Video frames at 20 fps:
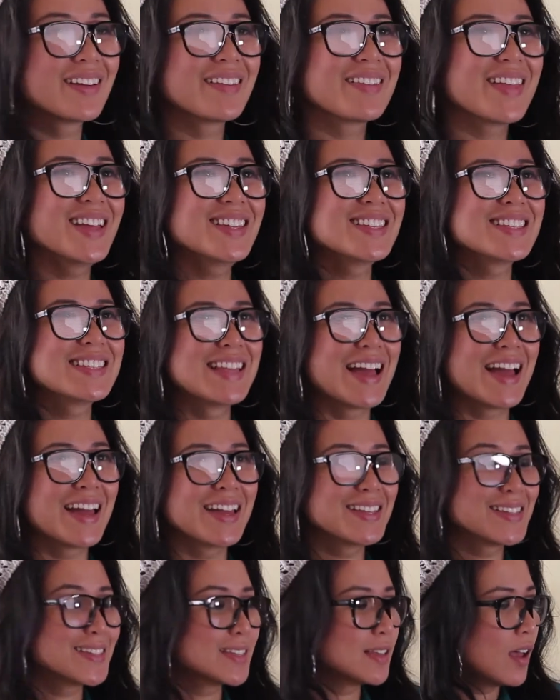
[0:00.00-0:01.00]
That's
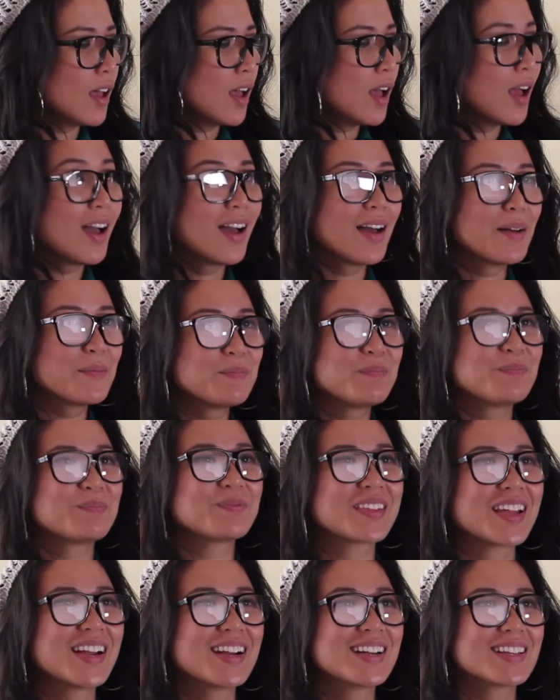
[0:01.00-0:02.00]
nice.
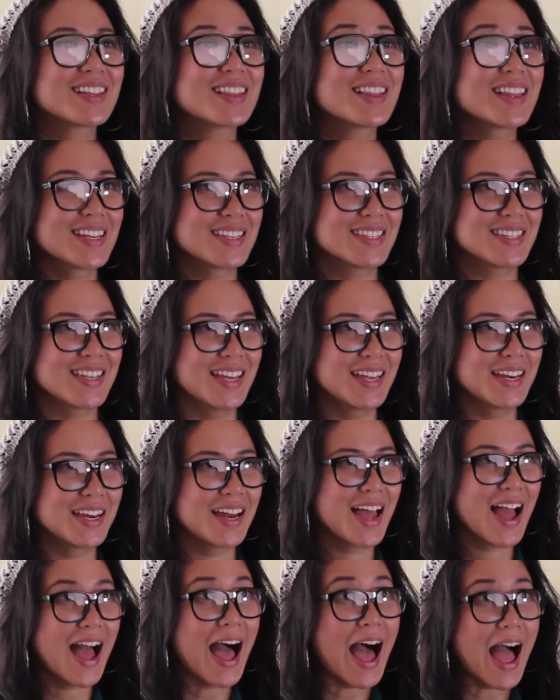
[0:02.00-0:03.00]
Listen,
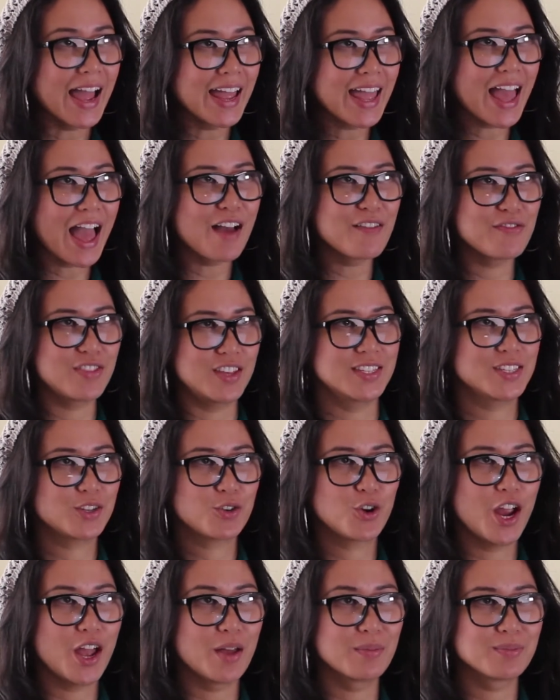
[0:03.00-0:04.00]
I have the
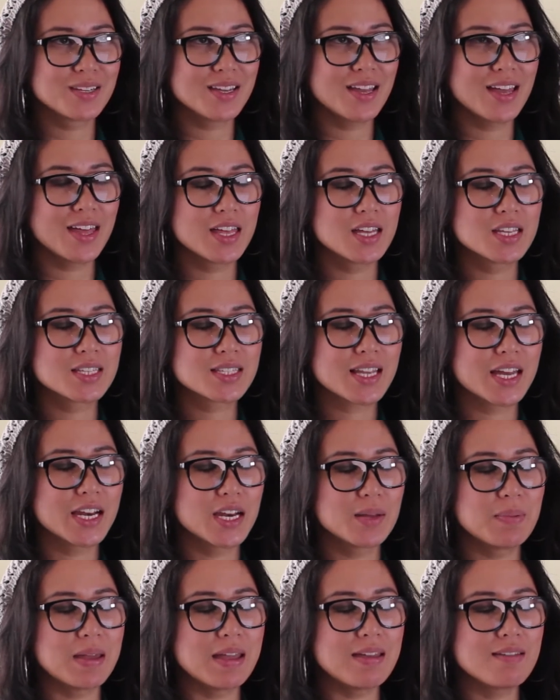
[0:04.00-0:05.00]
script. It is going
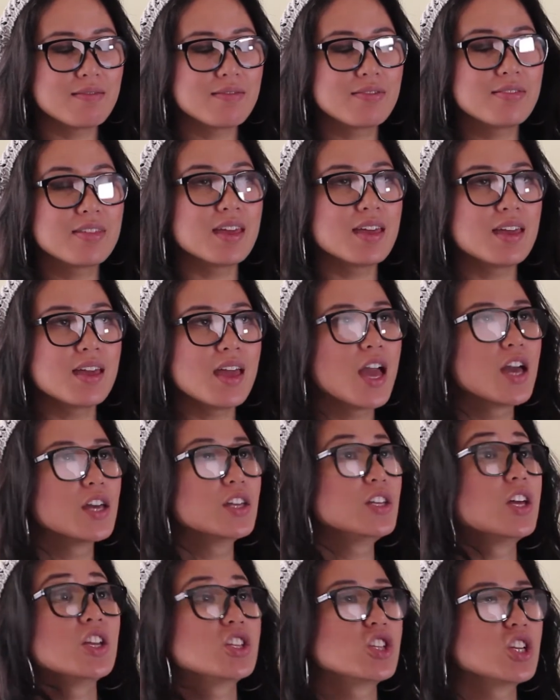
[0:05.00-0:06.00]
to be the
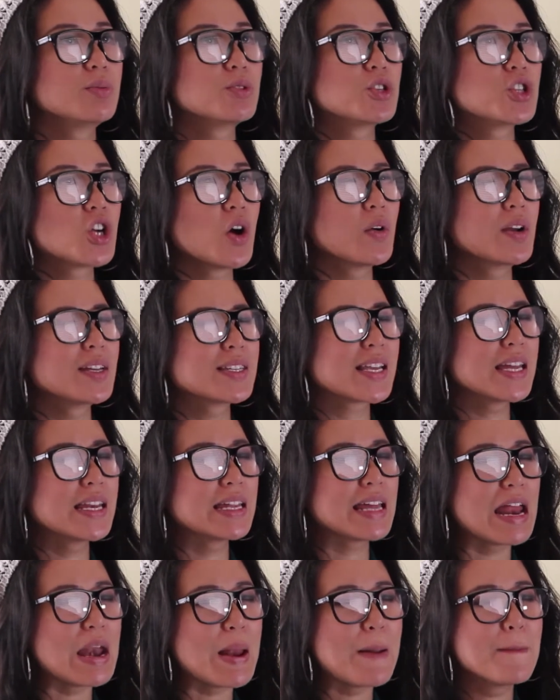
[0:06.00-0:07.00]
YouTube show that's going to
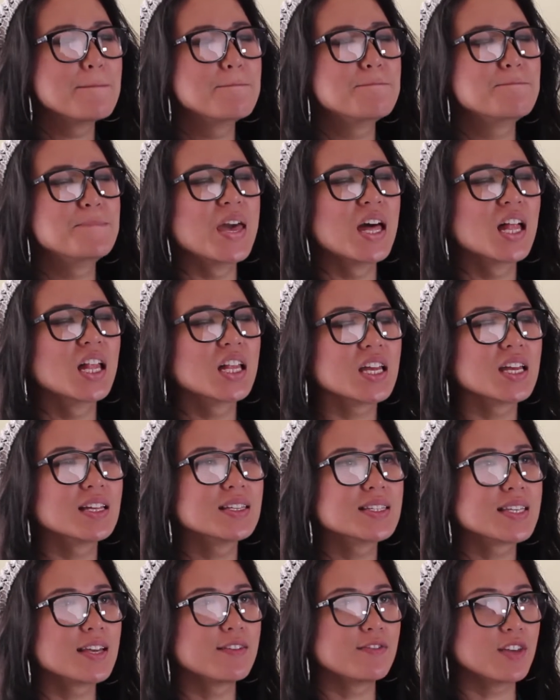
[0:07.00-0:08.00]
get
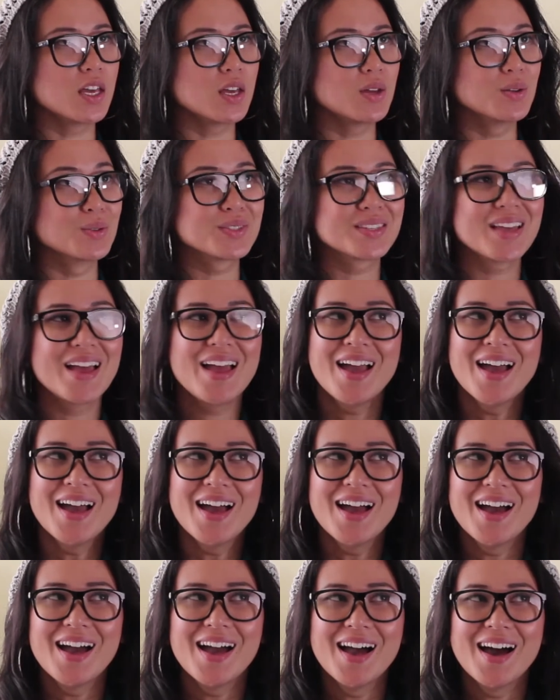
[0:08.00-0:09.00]
billions of views.
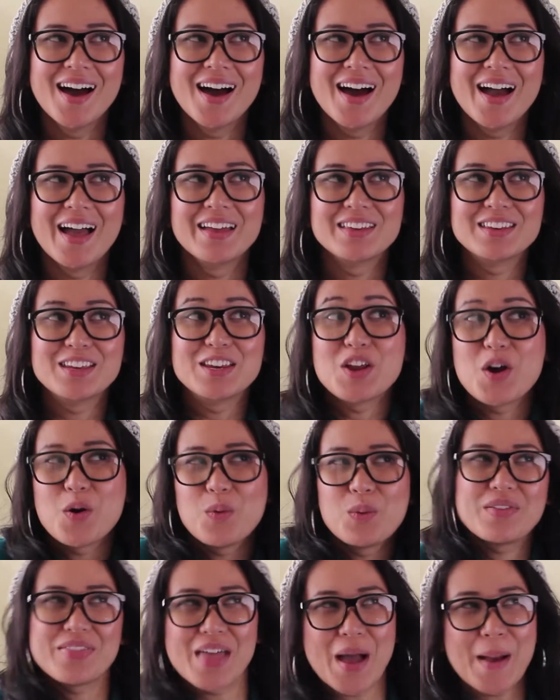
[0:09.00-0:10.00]
And you know
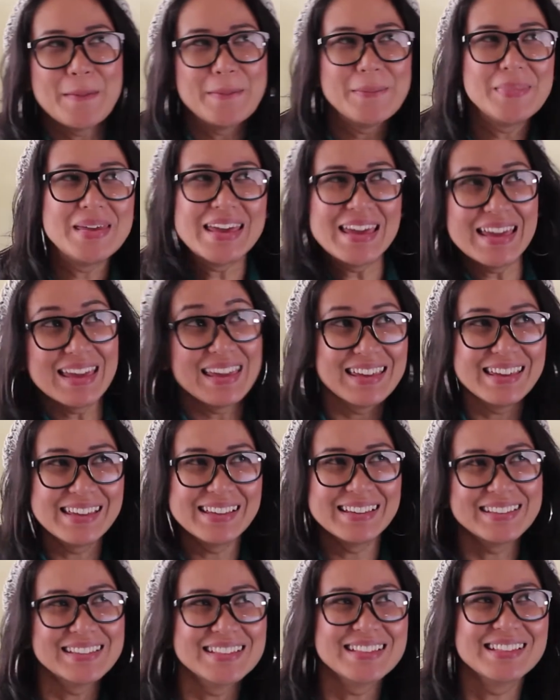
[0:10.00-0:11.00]
what that
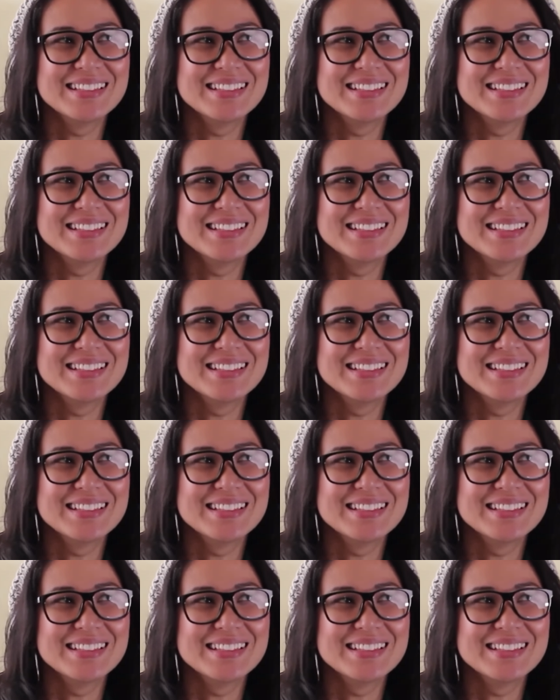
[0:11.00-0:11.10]
means?